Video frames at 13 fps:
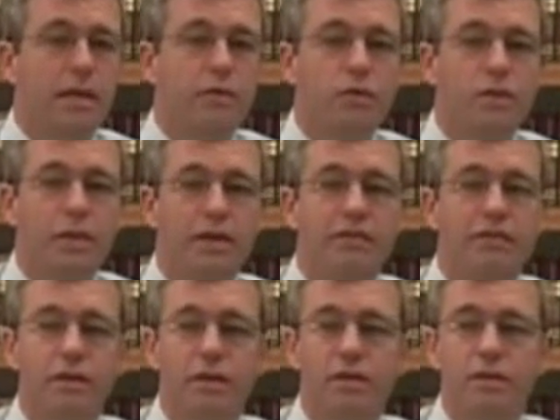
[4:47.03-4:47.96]
They will
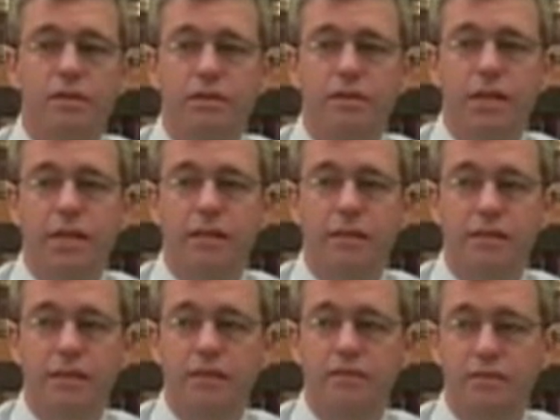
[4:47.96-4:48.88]
never understand
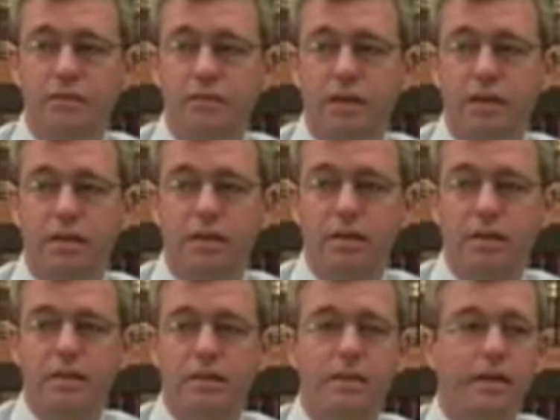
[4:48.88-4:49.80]
the love of God
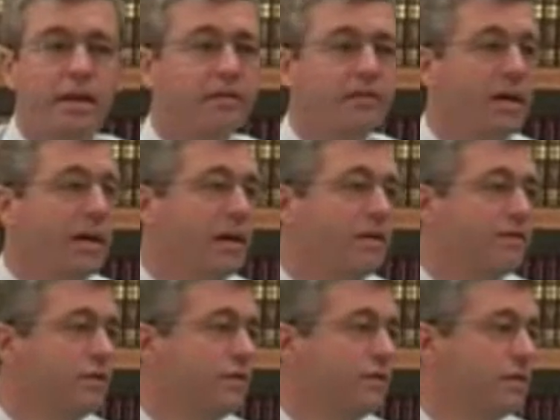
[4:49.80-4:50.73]
unless they have a
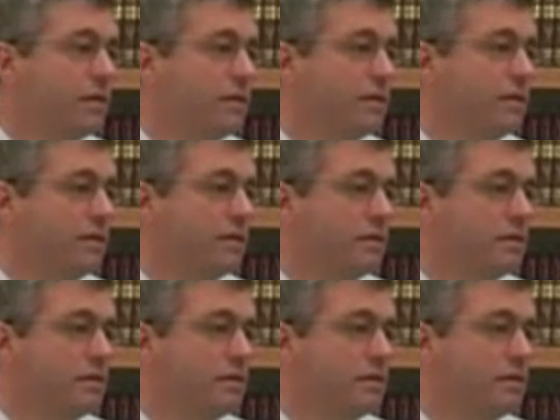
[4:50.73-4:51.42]
high view of God.